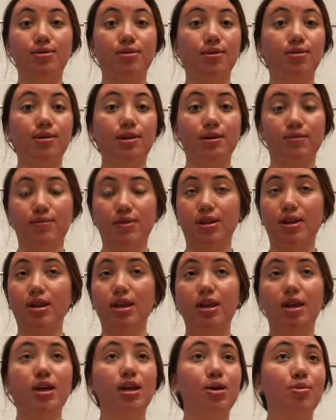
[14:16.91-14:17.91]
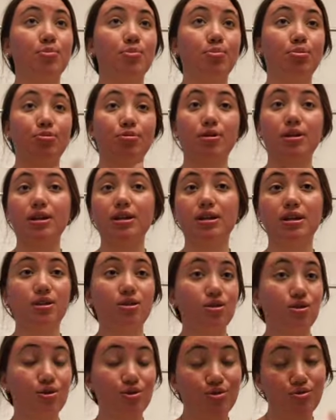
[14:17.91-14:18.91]
Don't even breathe in
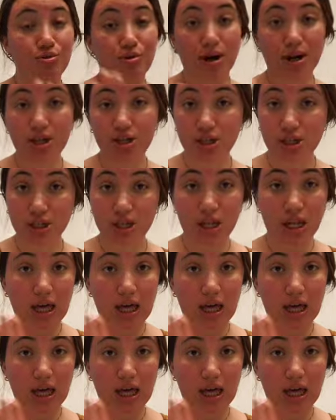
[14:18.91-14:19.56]
their direction.